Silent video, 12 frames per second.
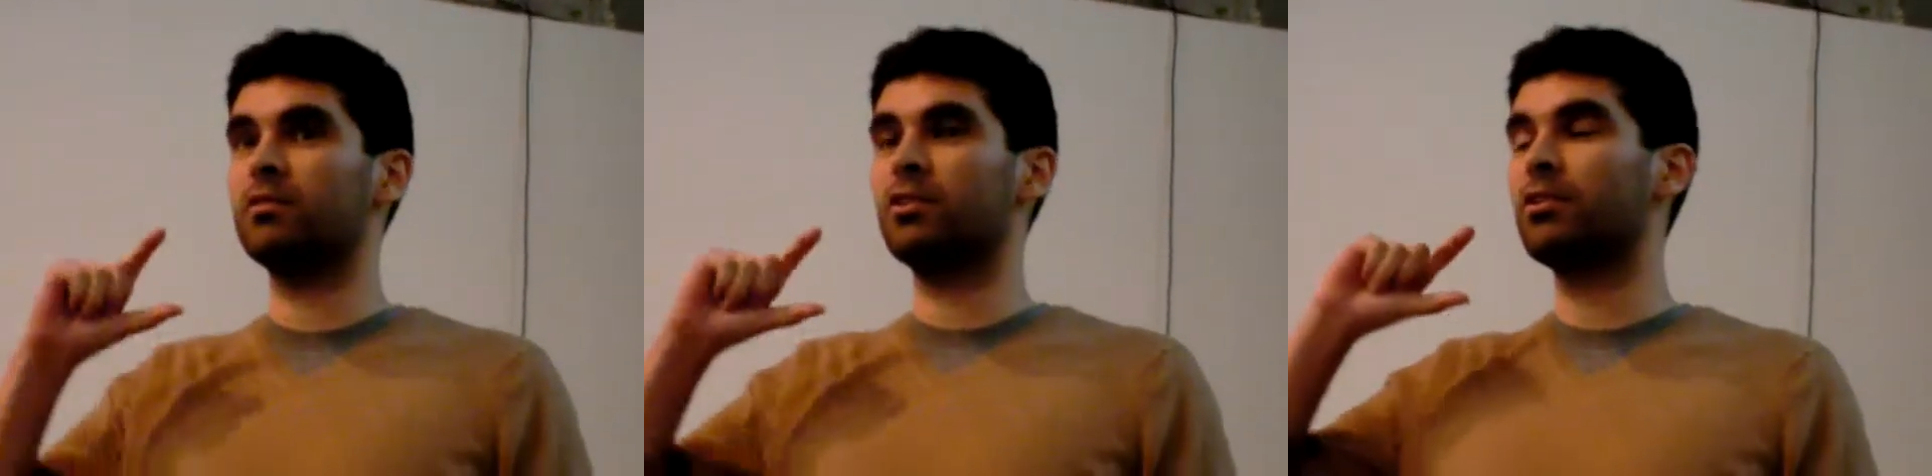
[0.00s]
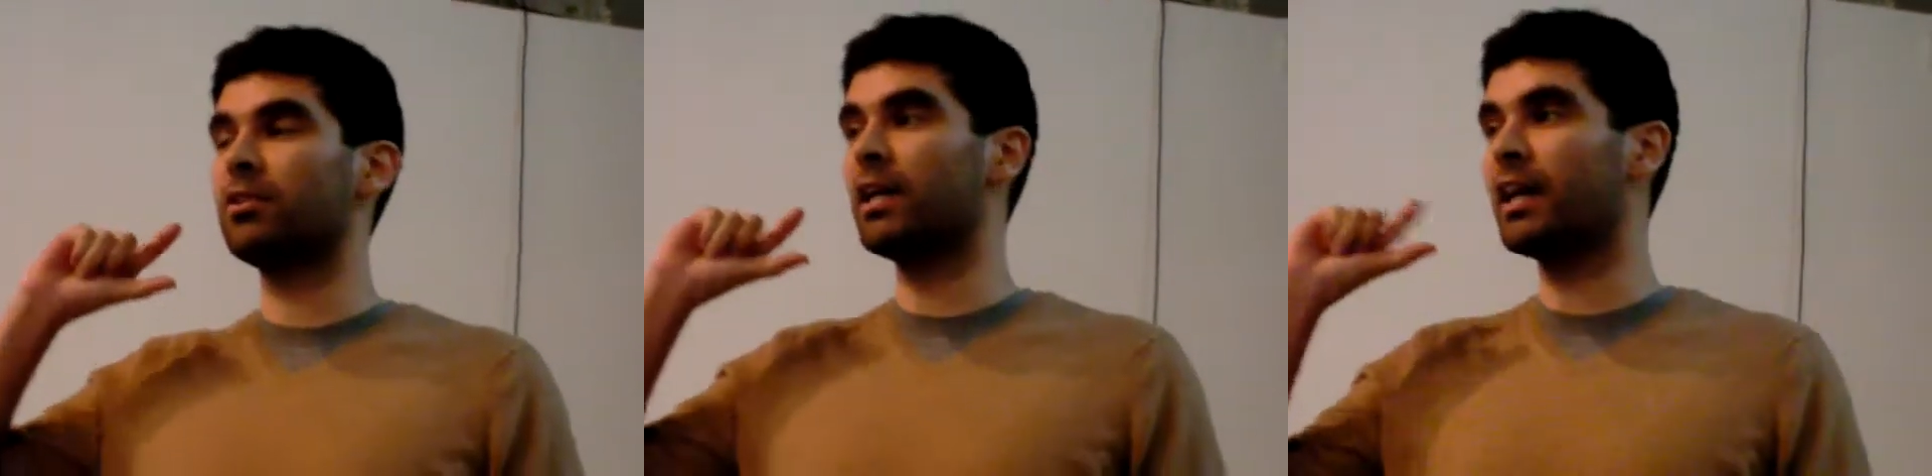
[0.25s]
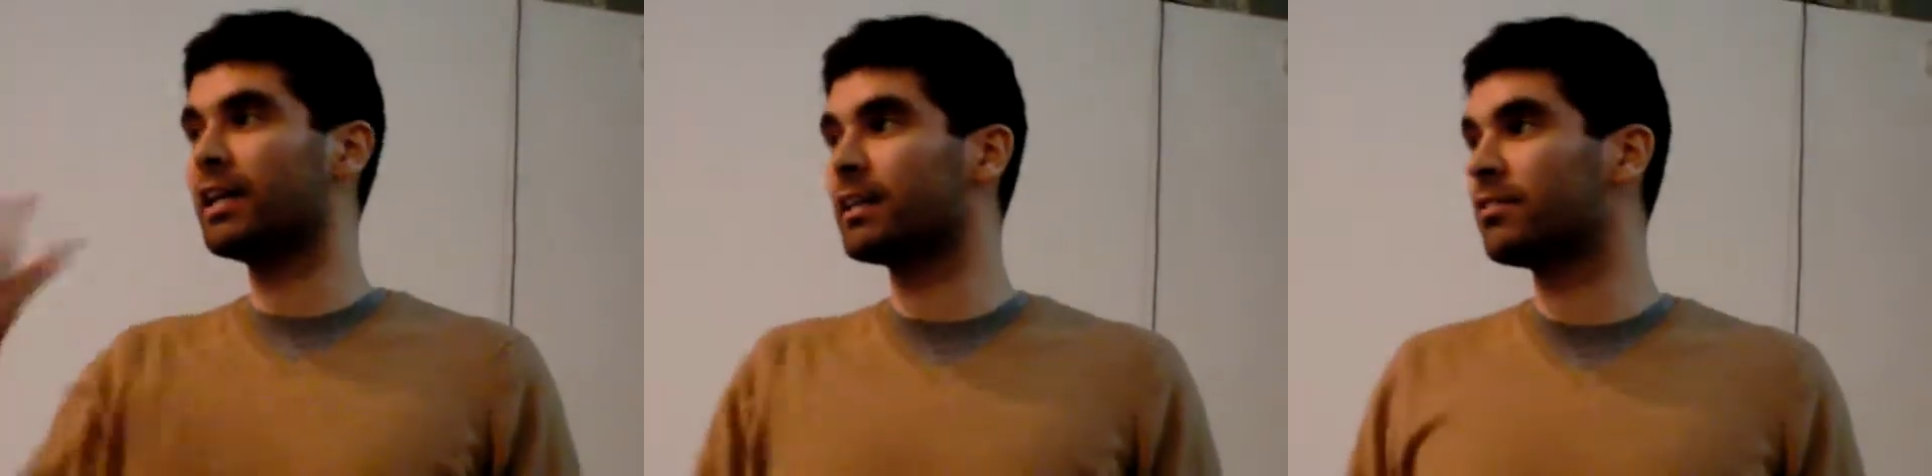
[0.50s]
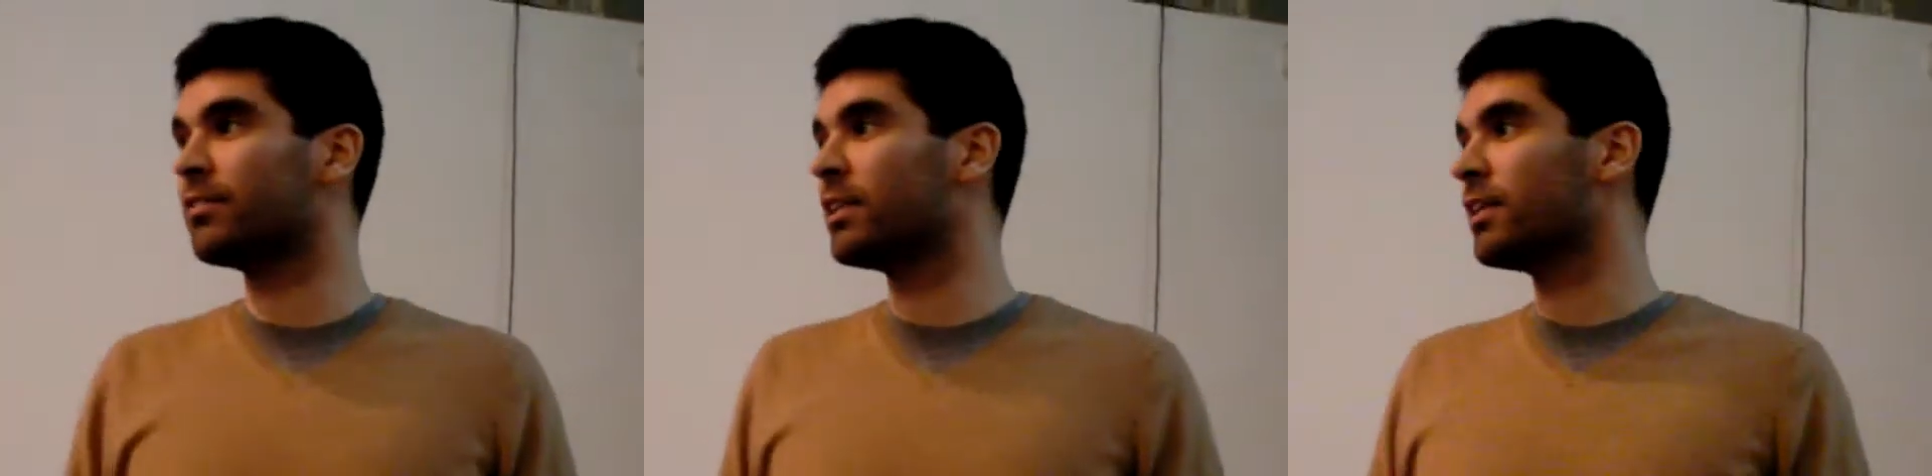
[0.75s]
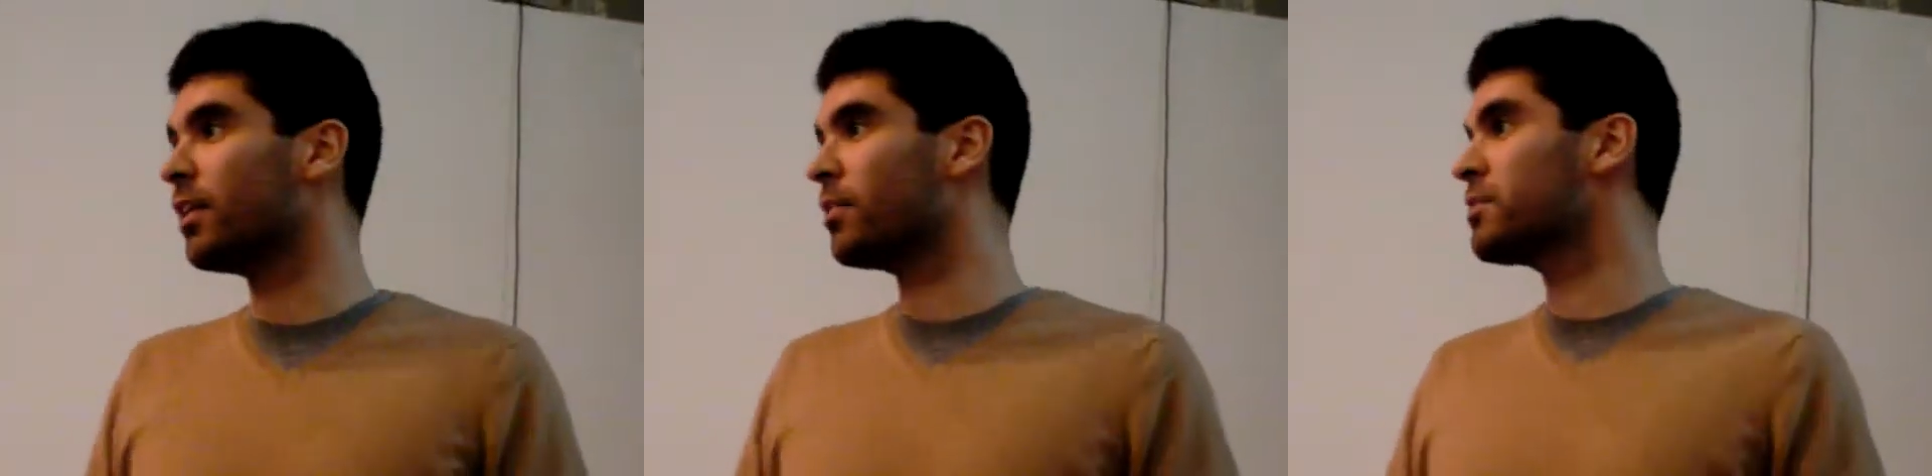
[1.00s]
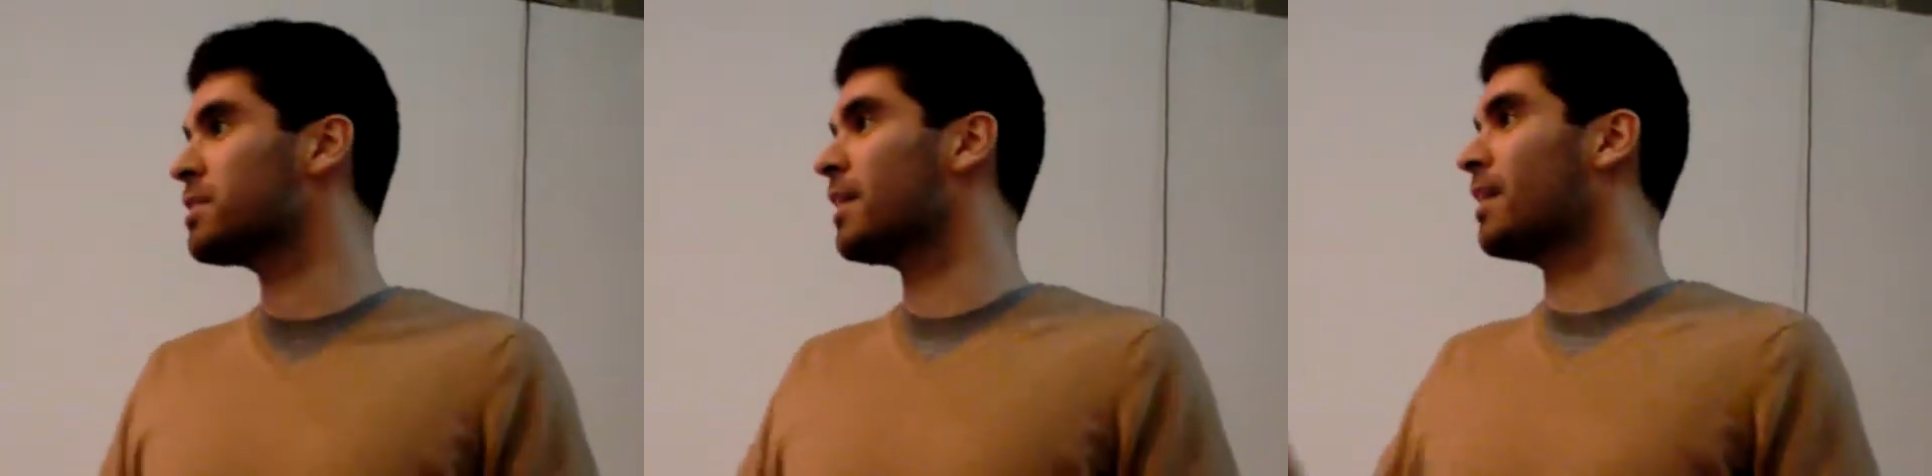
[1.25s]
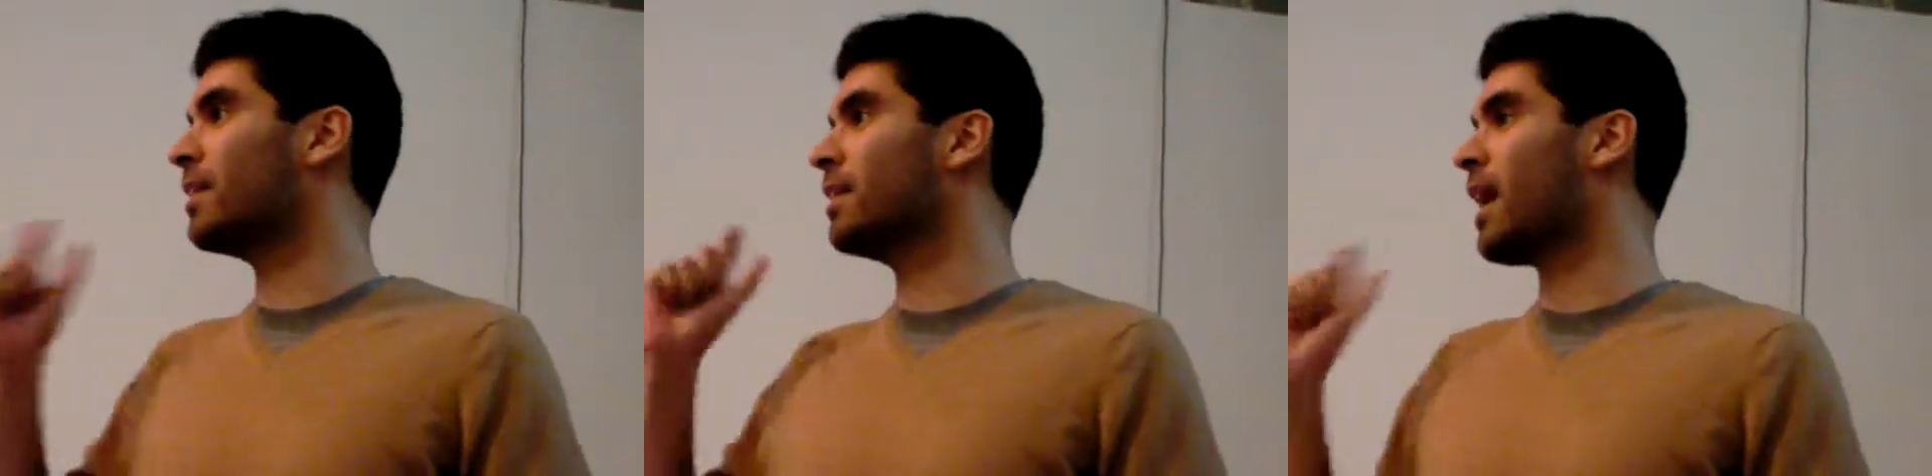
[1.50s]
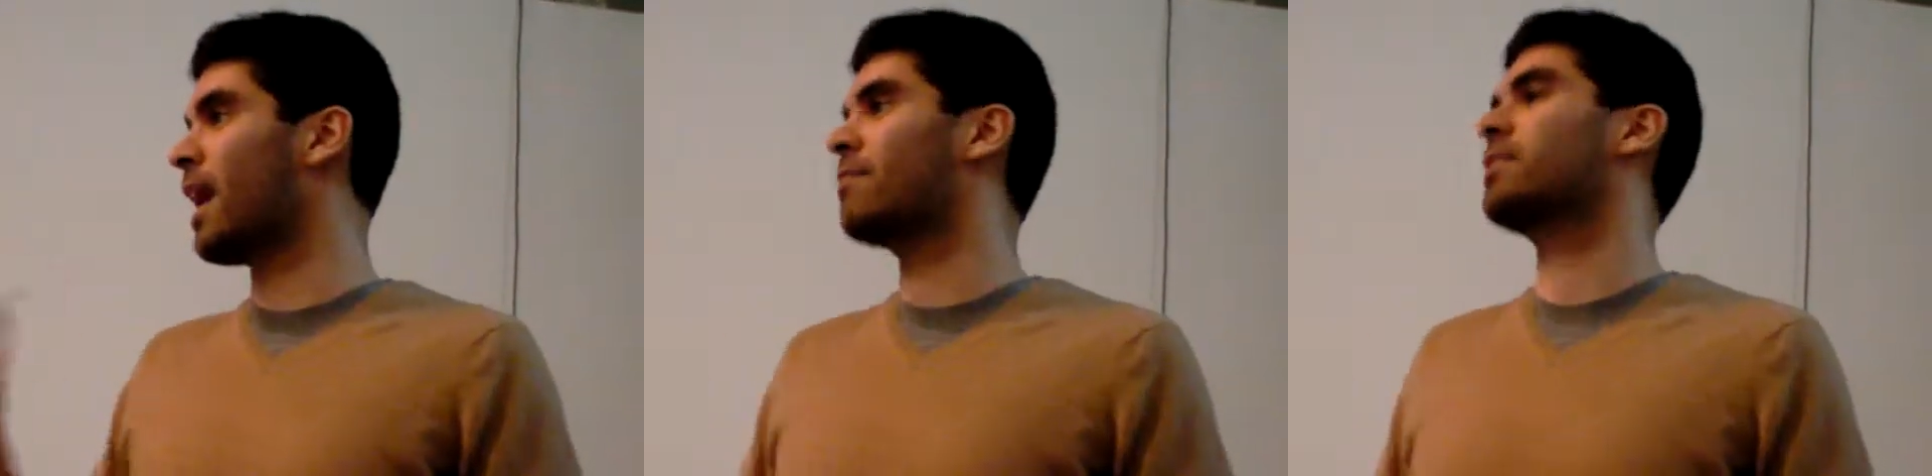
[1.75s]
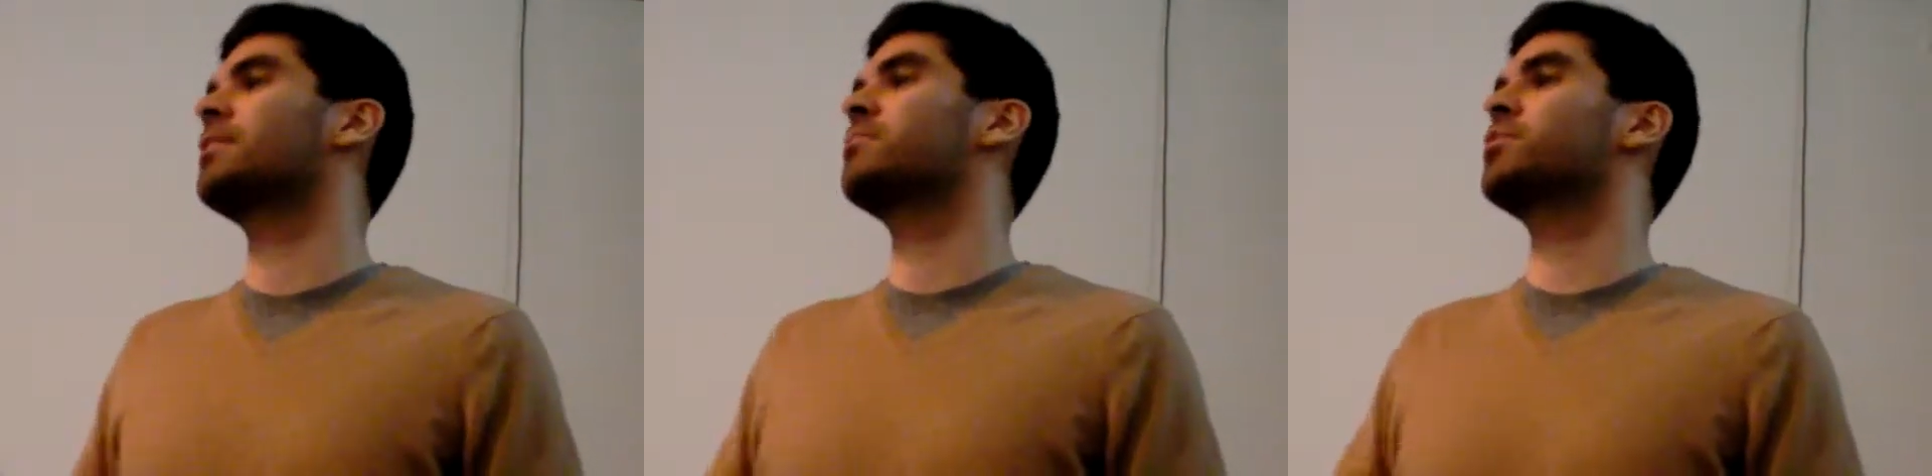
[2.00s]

creating the videos and then having them